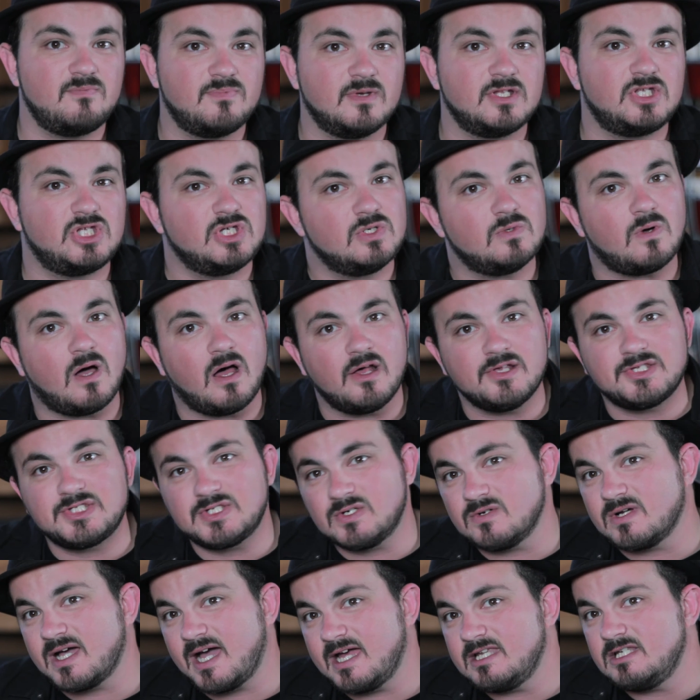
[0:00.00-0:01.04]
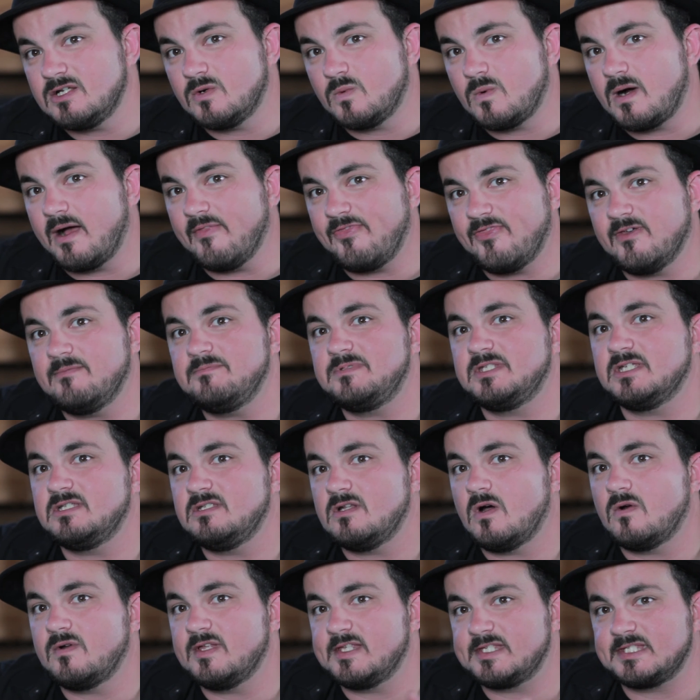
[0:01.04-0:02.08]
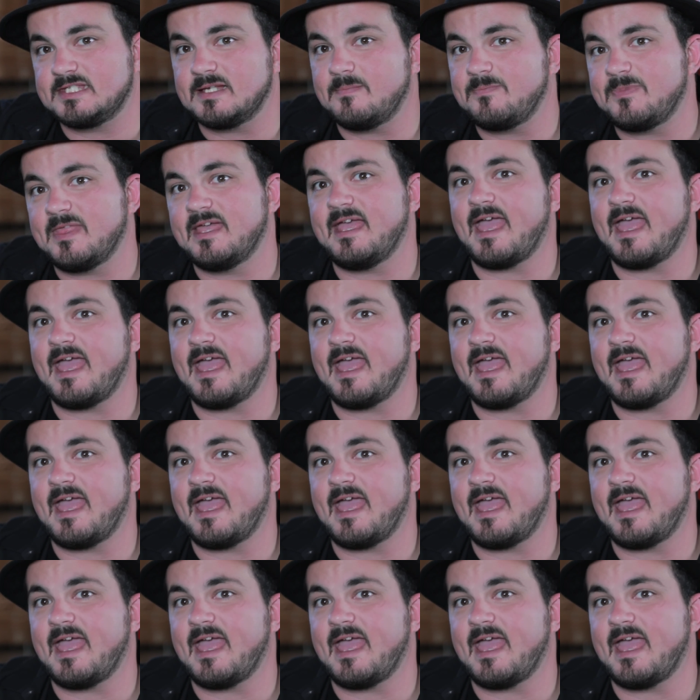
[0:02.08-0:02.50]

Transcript: but you also kind of want them to notice something